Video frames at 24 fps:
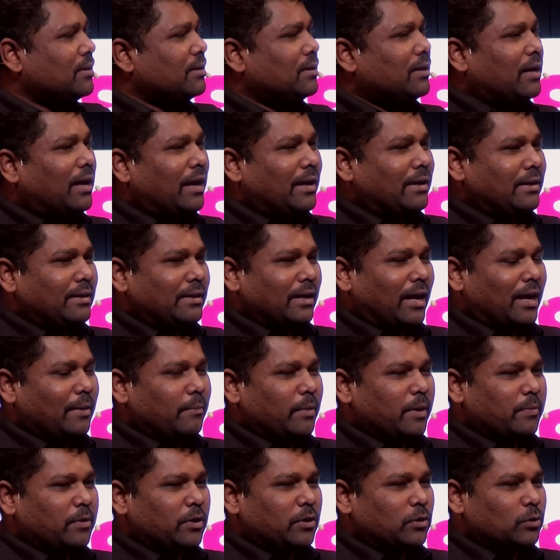and I'm
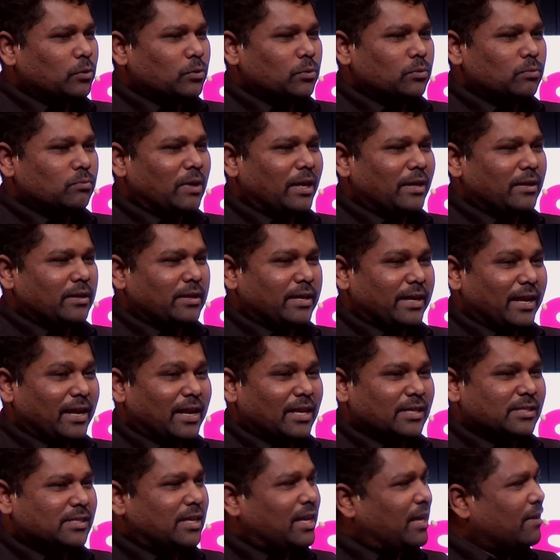able to
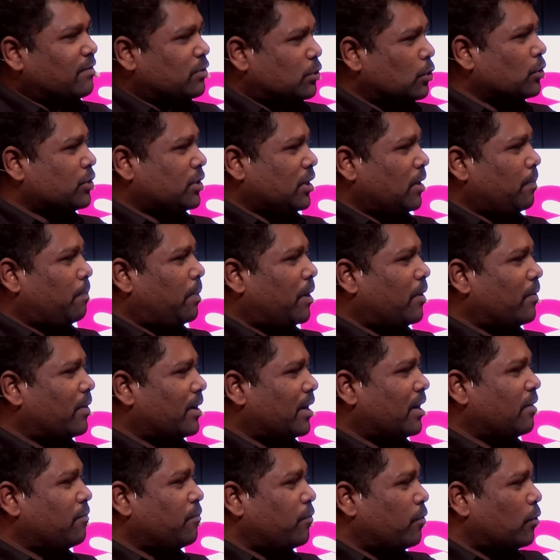realize that I have social power
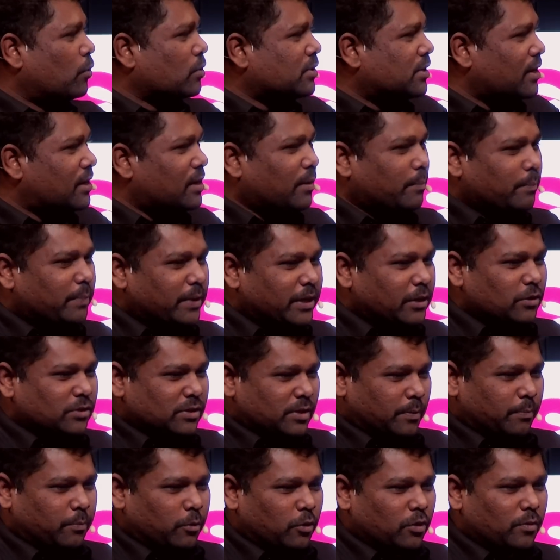and force the company to
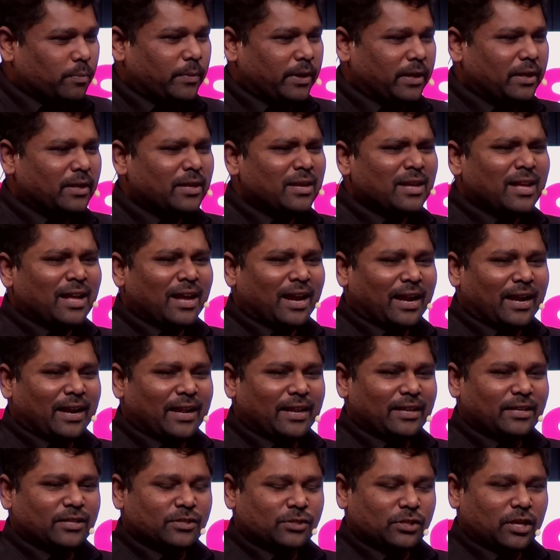support me. And
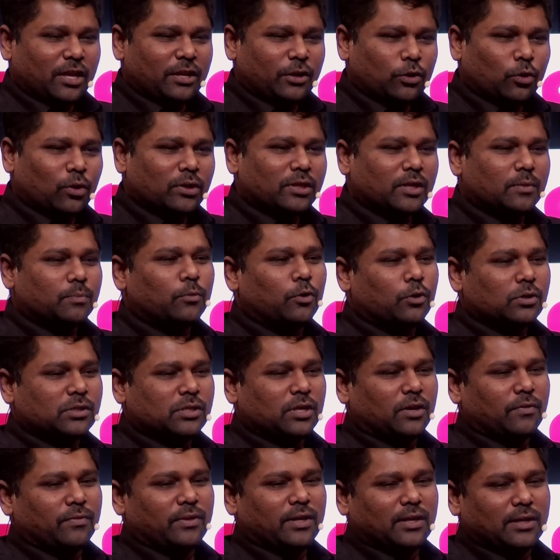I know that most
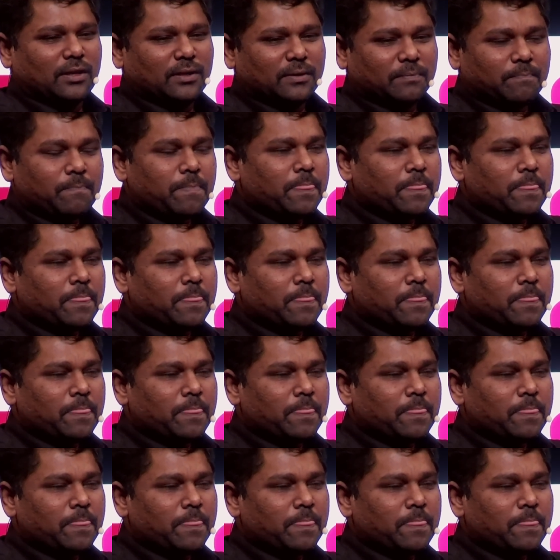of the